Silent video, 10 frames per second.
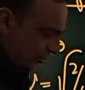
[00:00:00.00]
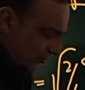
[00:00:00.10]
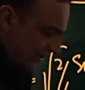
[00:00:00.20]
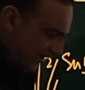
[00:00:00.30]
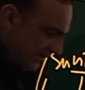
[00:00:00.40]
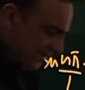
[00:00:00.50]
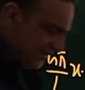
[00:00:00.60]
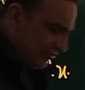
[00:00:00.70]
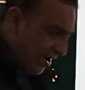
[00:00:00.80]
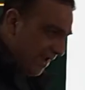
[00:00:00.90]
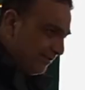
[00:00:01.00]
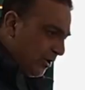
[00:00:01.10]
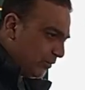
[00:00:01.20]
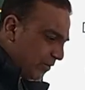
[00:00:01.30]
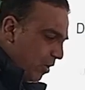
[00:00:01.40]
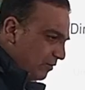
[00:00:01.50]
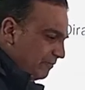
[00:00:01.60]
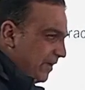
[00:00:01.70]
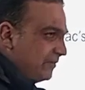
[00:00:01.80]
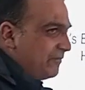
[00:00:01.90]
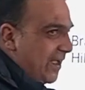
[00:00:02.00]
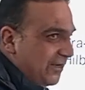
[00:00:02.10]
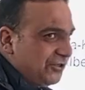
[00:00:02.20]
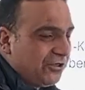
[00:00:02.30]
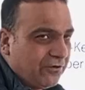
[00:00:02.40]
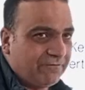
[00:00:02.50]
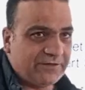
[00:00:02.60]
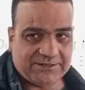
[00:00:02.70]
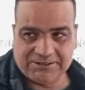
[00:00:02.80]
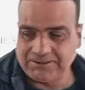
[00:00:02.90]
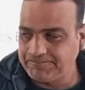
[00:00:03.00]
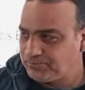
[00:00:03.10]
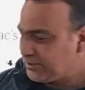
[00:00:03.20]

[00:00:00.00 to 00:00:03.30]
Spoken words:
you can describe the overall wave function of this